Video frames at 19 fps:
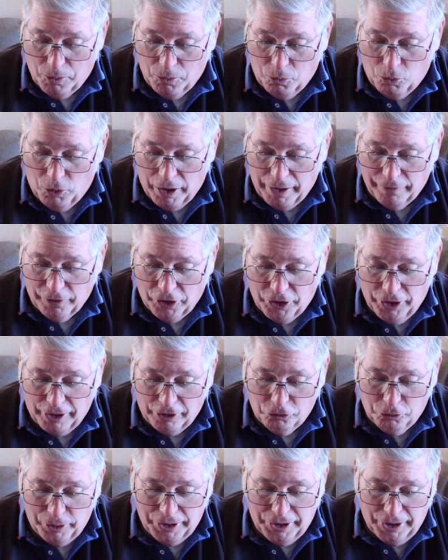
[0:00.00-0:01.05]
One of the
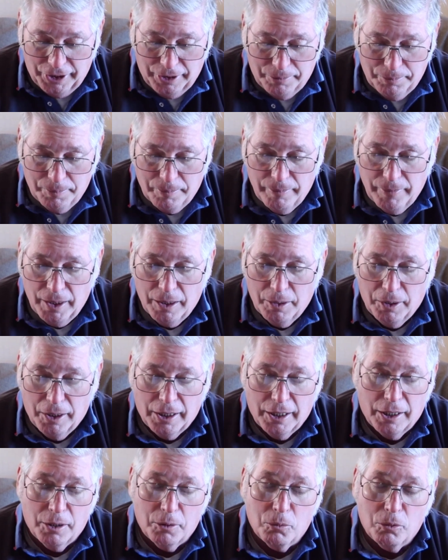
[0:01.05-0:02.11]
things we did
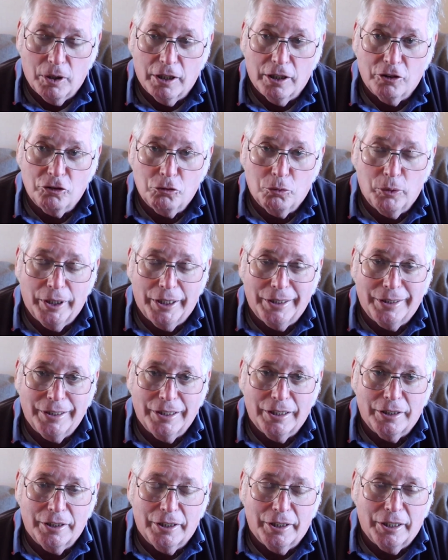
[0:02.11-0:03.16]
was we
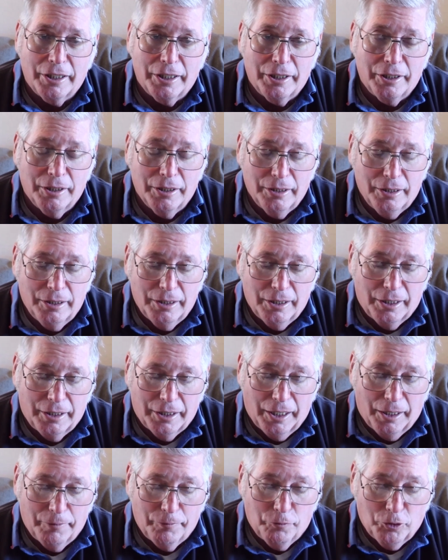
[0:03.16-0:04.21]
did the,
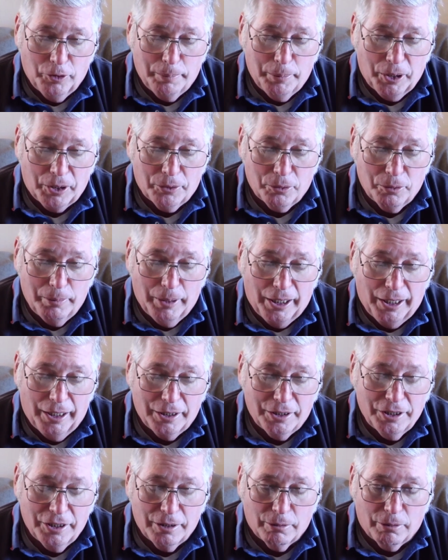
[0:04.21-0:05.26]
and I'm flipping through my
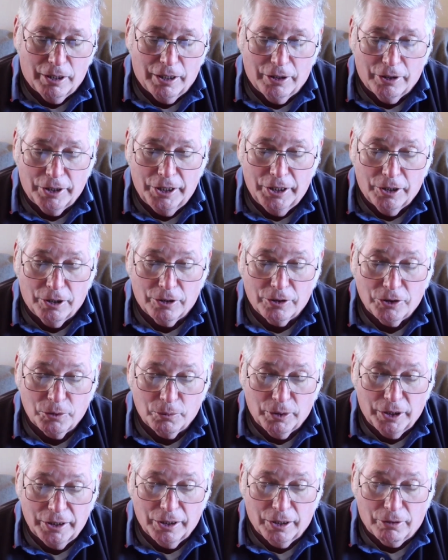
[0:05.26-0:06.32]
itinerary here to
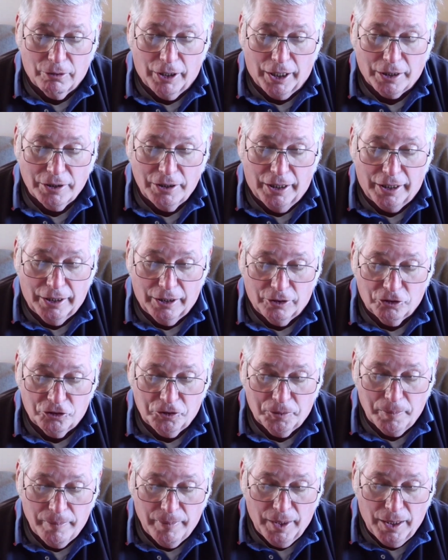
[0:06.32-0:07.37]
read the correct
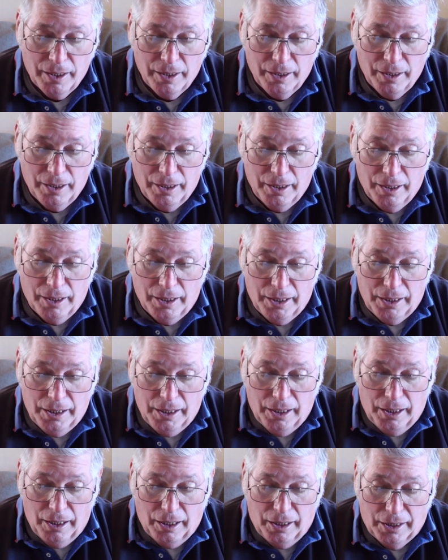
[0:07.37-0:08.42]
titles,
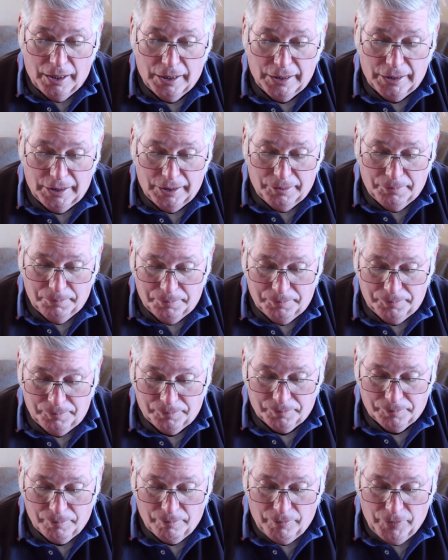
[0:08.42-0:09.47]
the
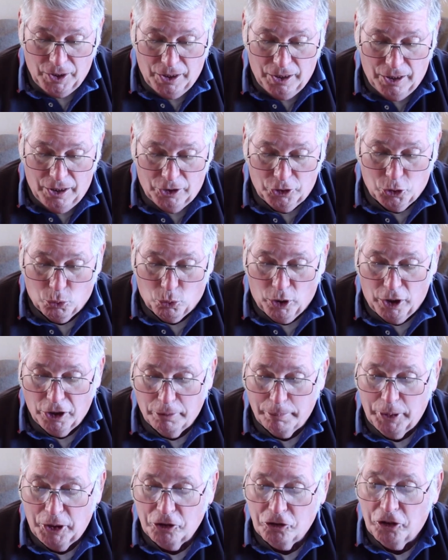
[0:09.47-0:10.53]

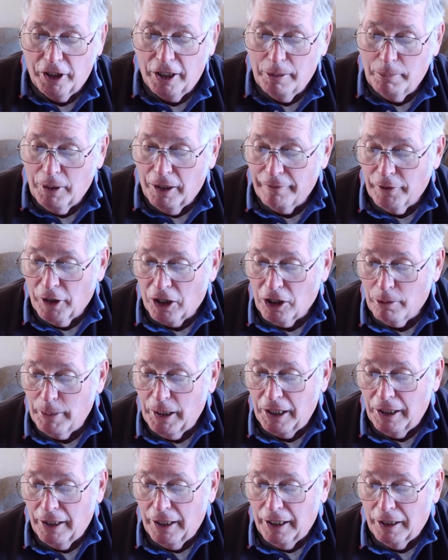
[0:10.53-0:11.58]
Royal Museum of
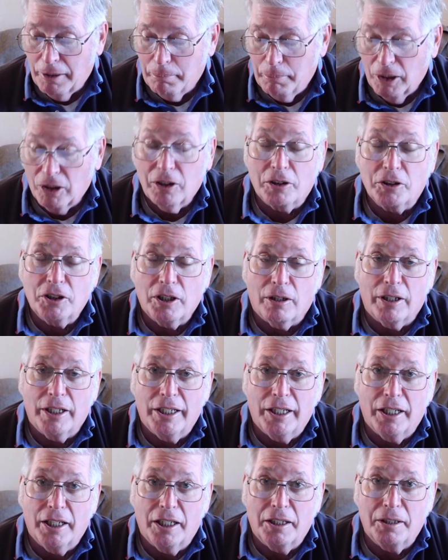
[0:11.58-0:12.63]
Army and
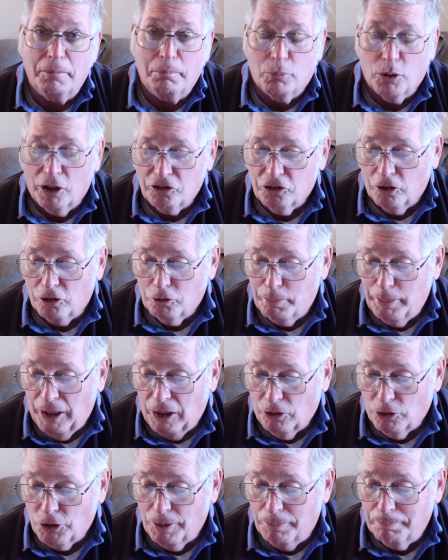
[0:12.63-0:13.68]
Military in Brussels,
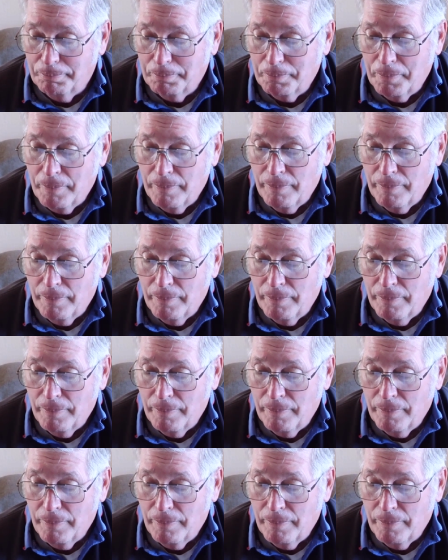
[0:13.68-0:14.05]
Belgium.